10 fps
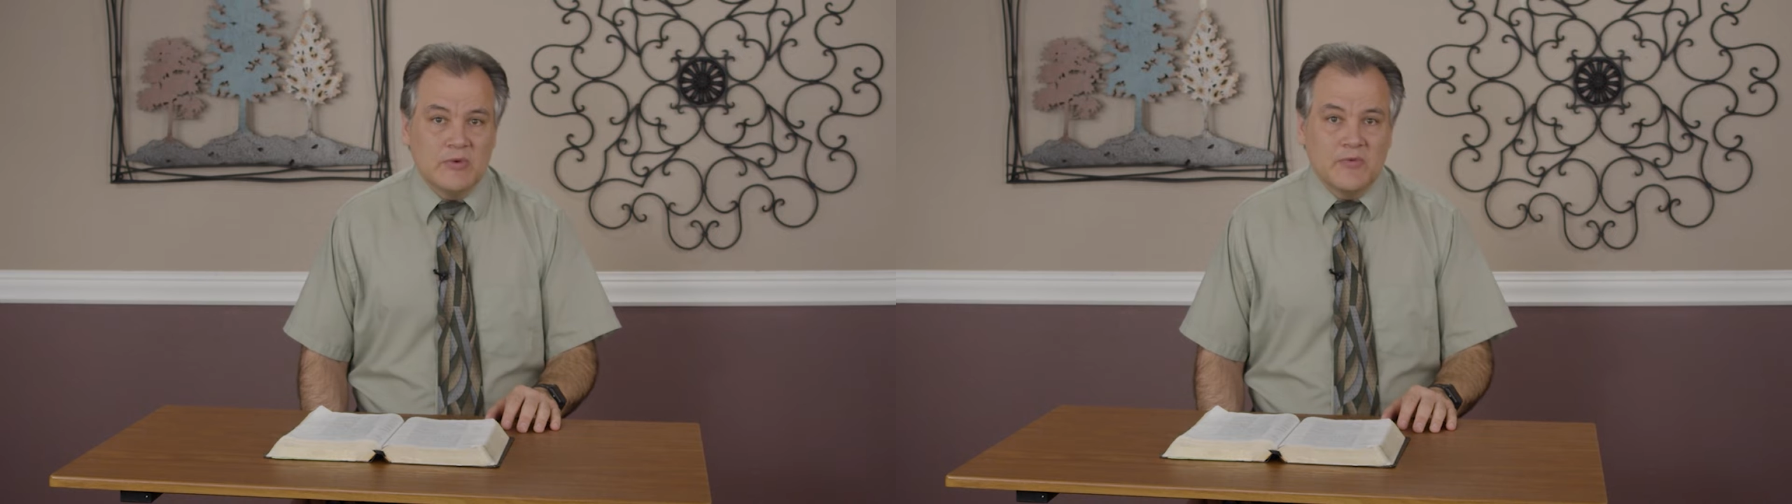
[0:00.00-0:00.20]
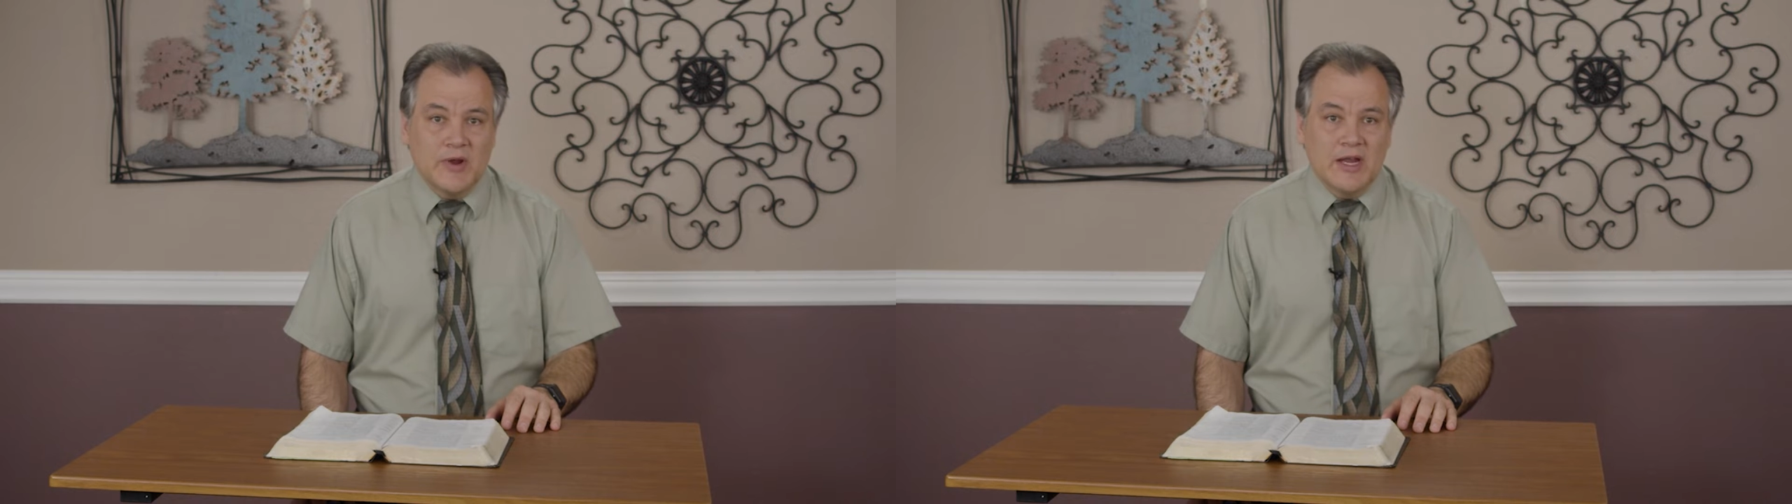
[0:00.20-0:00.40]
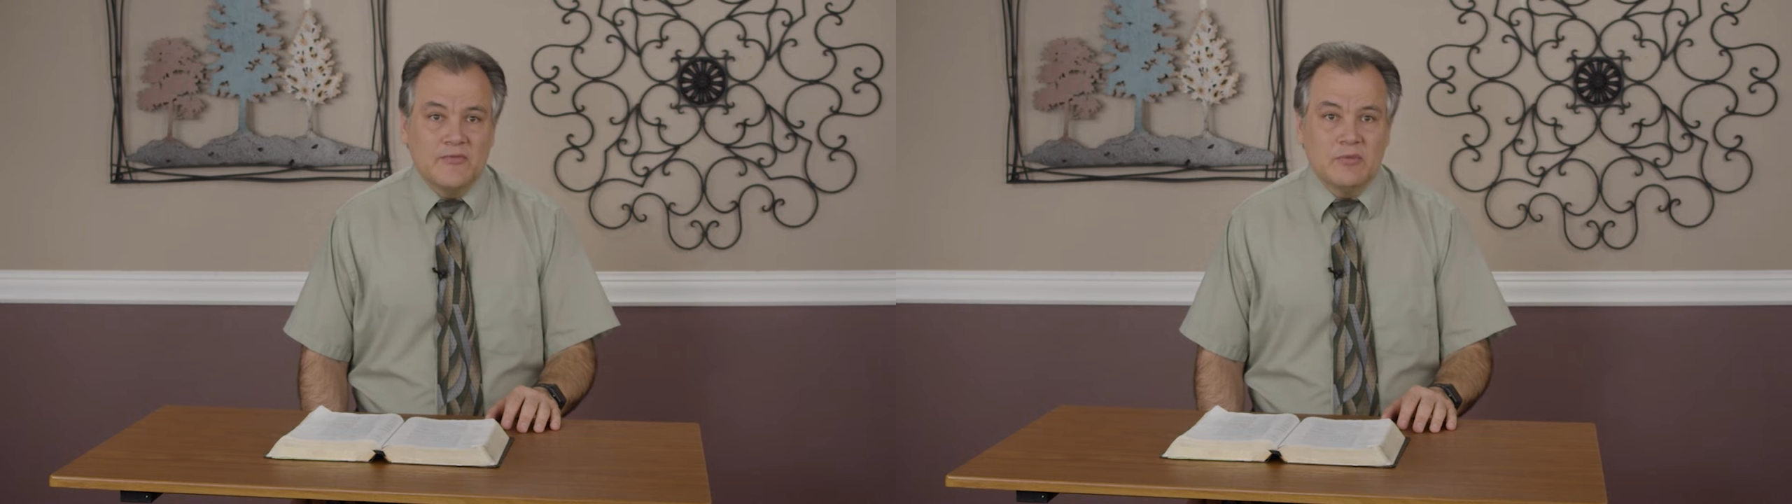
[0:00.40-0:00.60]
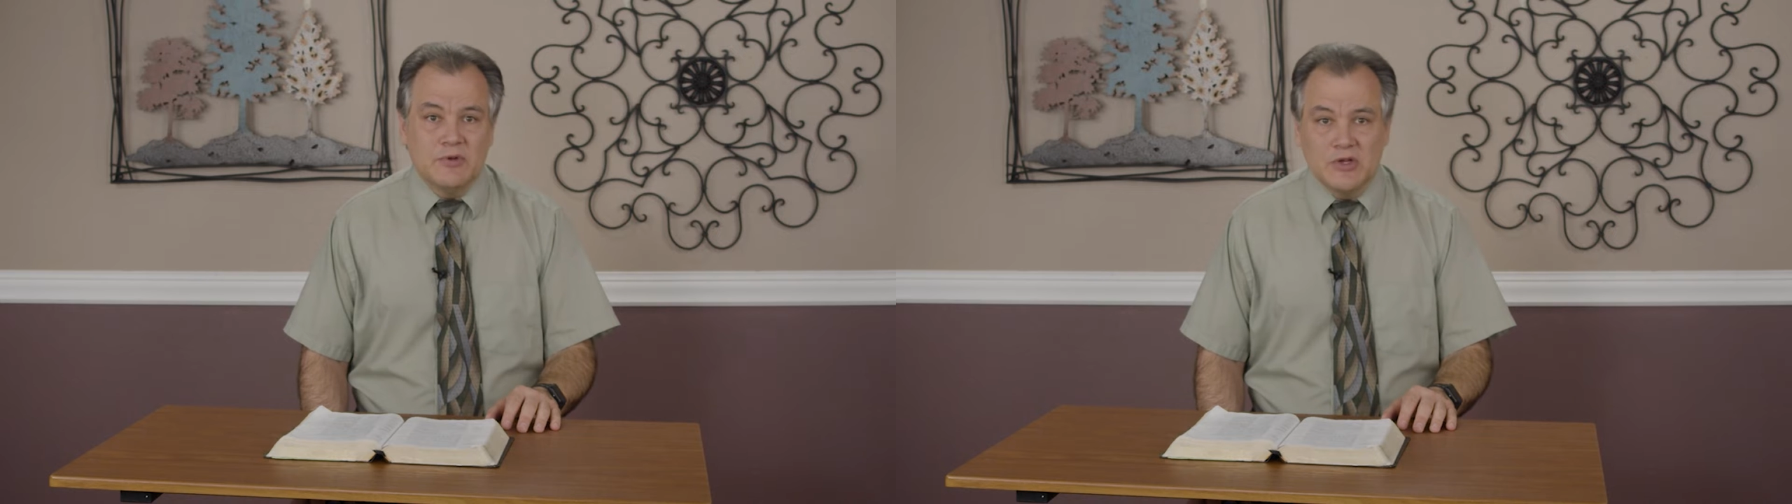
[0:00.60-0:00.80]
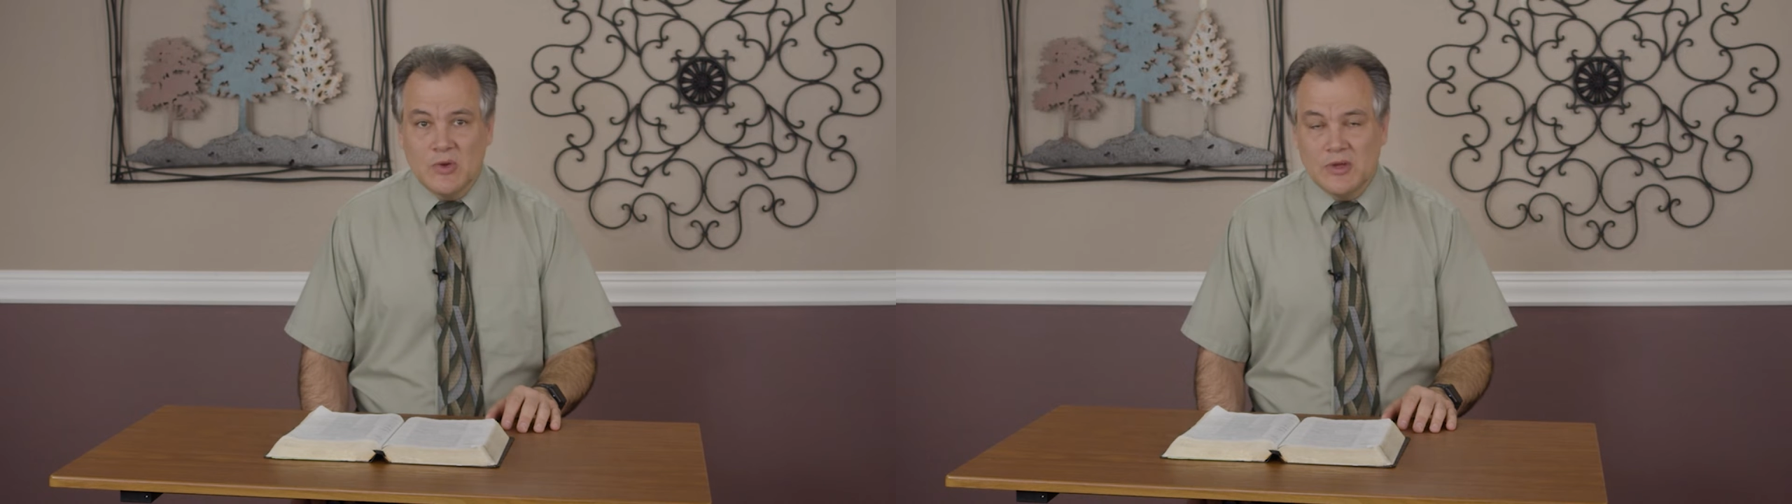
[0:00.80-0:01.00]
refrain
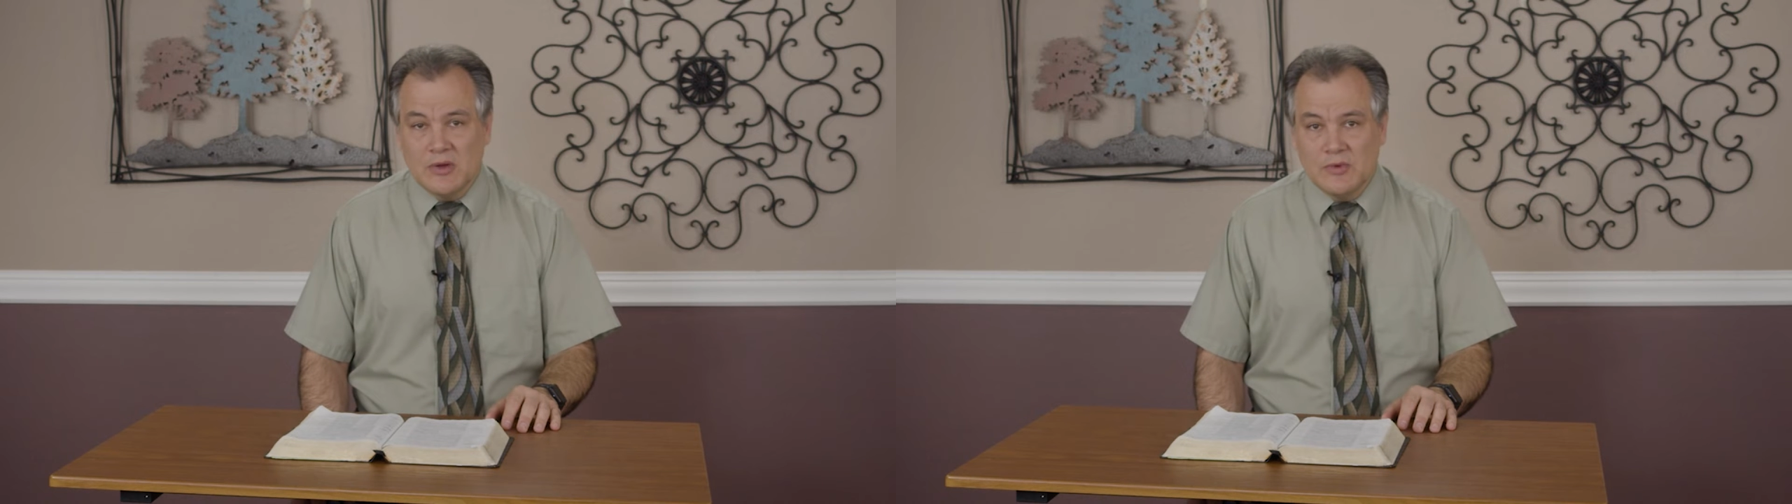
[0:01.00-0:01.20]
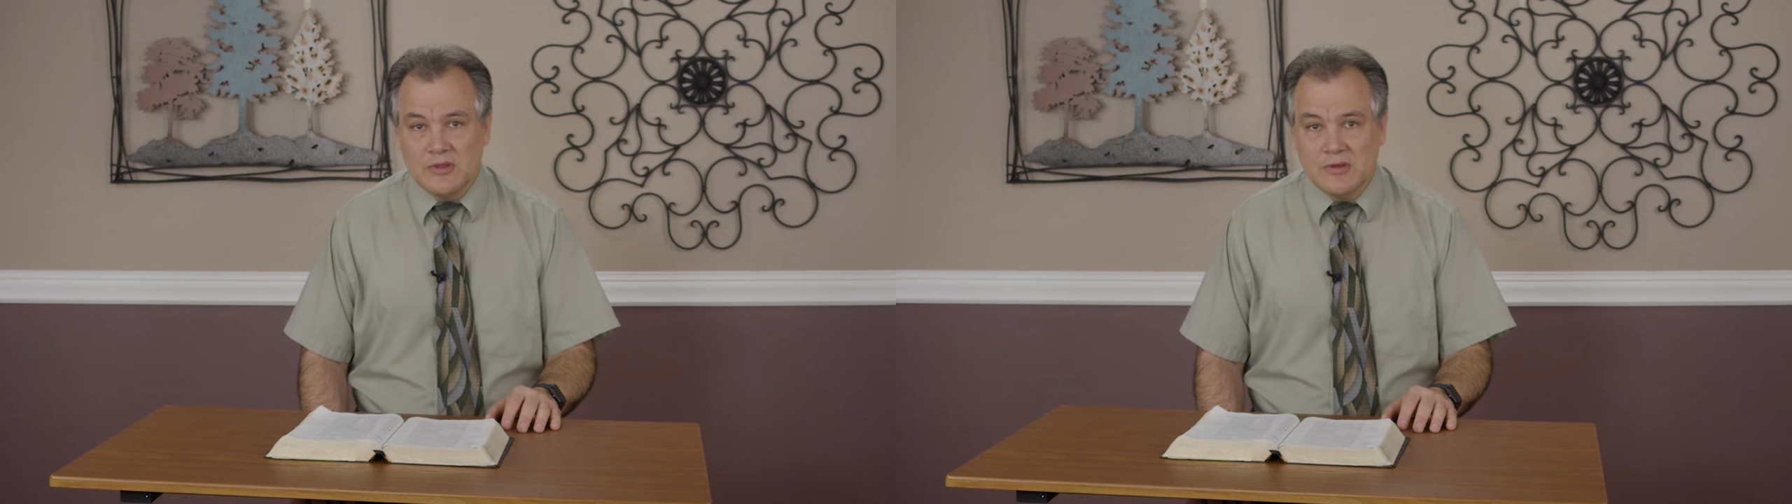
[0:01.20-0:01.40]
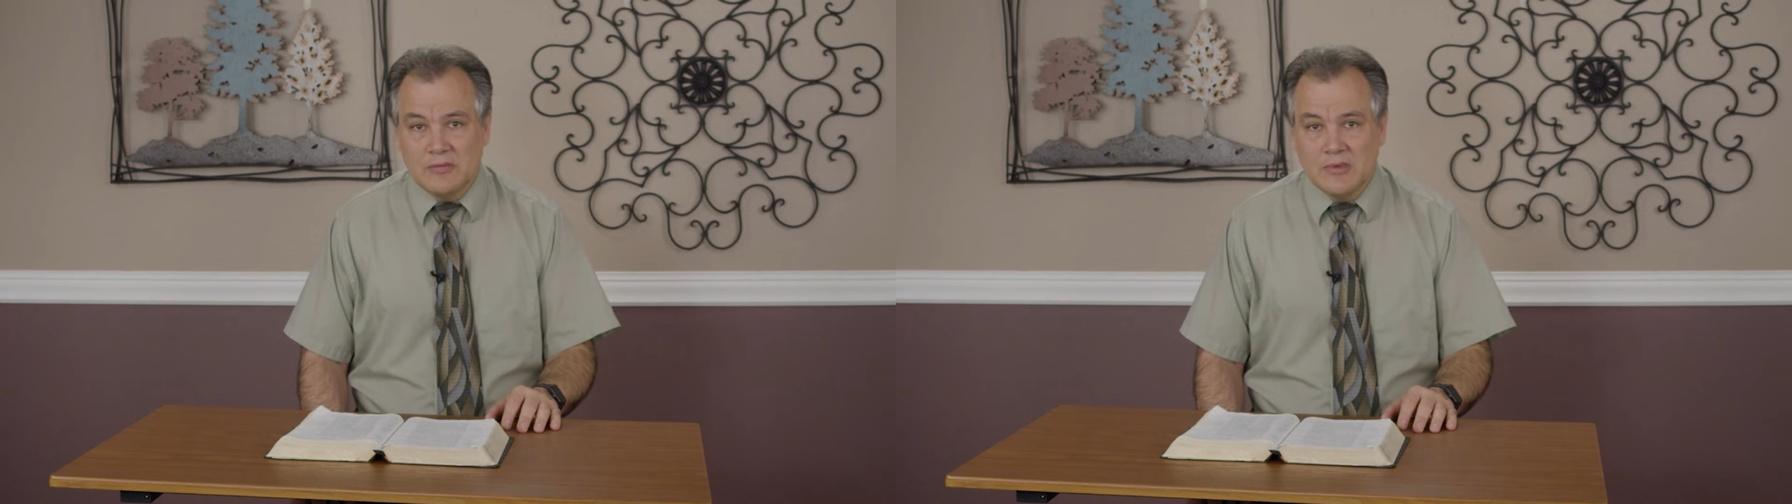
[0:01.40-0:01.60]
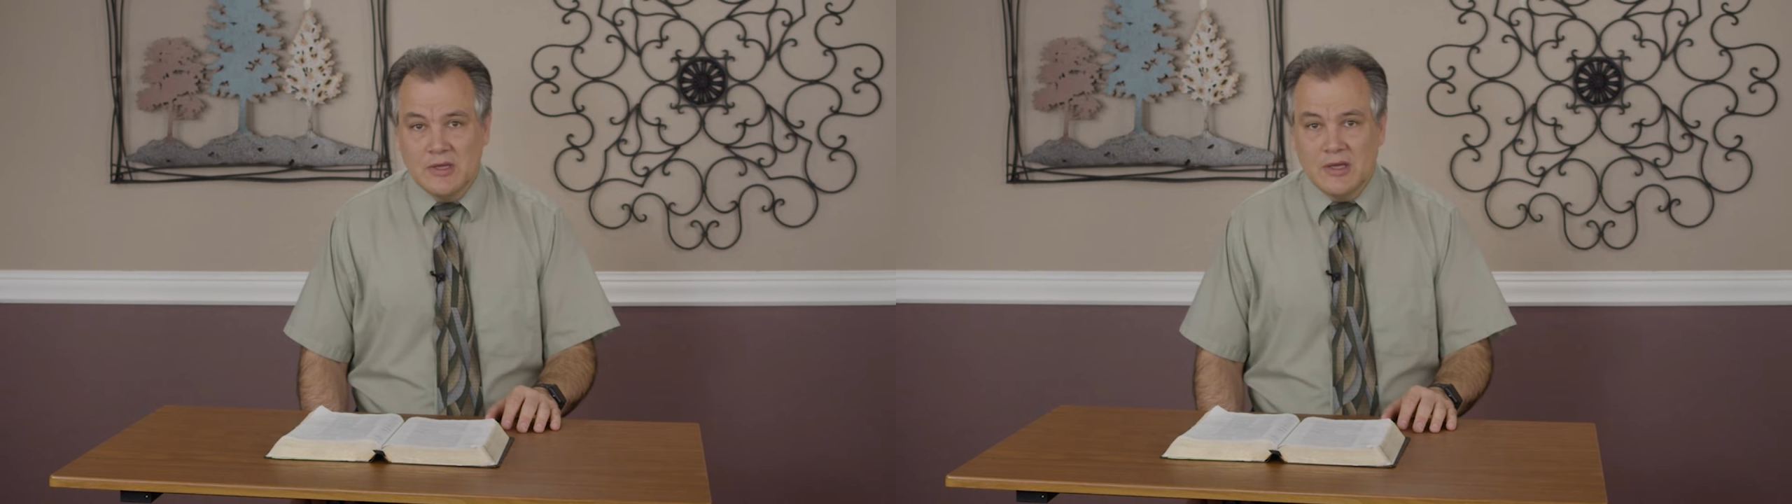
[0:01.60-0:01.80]
from joking with them.